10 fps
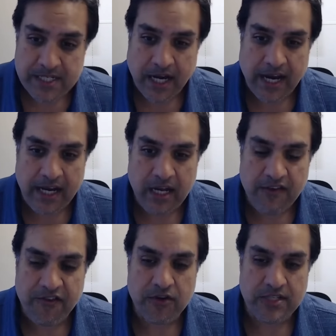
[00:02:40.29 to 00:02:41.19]
side,
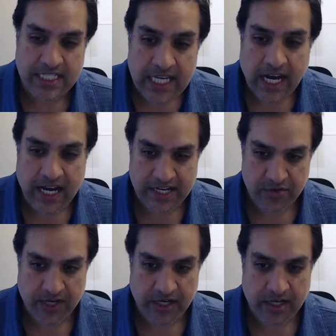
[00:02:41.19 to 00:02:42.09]
if you're
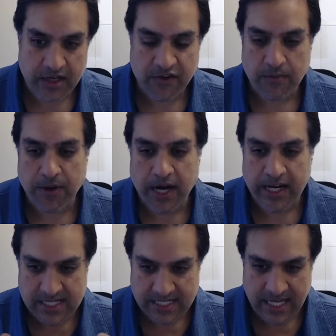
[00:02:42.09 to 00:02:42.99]
dehydrated, if your
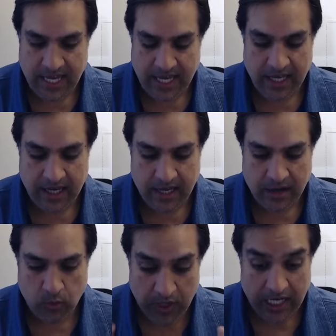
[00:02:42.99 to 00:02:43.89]
body's saying,
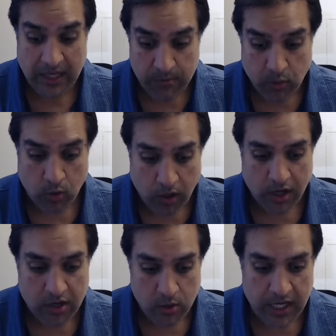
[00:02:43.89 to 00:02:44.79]
we need more
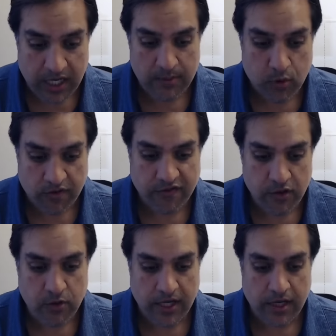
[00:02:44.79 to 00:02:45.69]
water, we need more
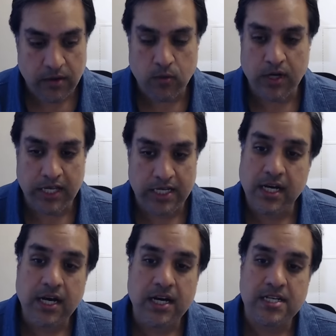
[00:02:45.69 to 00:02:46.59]
fluid, what it
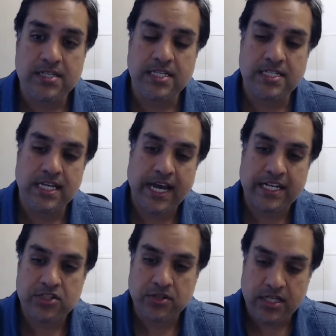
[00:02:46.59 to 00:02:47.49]
does is it
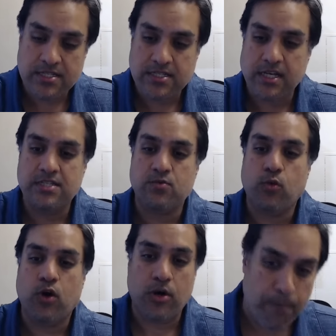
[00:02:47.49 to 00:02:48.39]
actually sucks
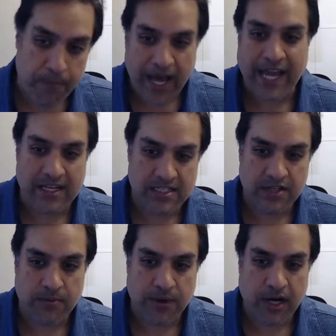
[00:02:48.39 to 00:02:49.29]
water back into
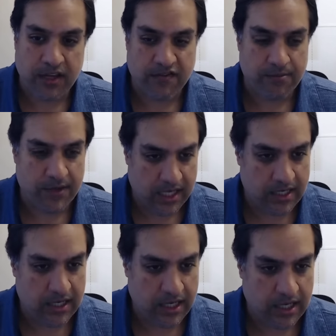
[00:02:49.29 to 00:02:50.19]
your body from the
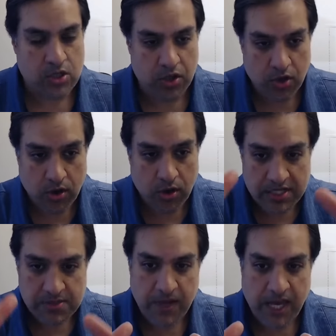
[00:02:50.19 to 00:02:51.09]
kidney. So urine
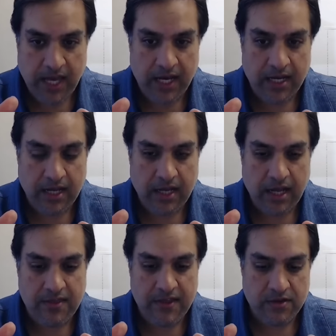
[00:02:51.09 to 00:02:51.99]
is made,
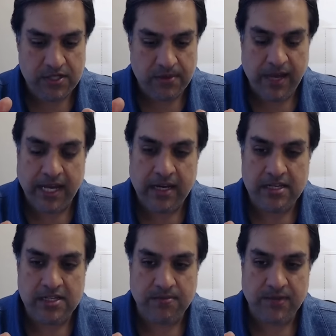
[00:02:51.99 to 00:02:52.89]
and then there's a
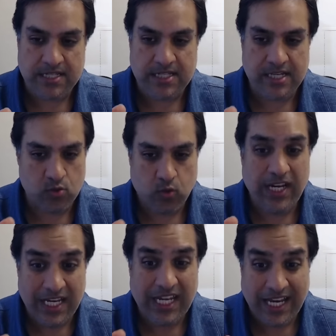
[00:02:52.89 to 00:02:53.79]
mechanism that says
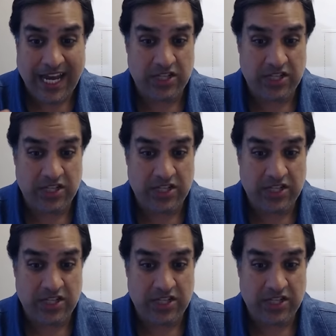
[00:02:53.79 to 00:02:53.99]
we need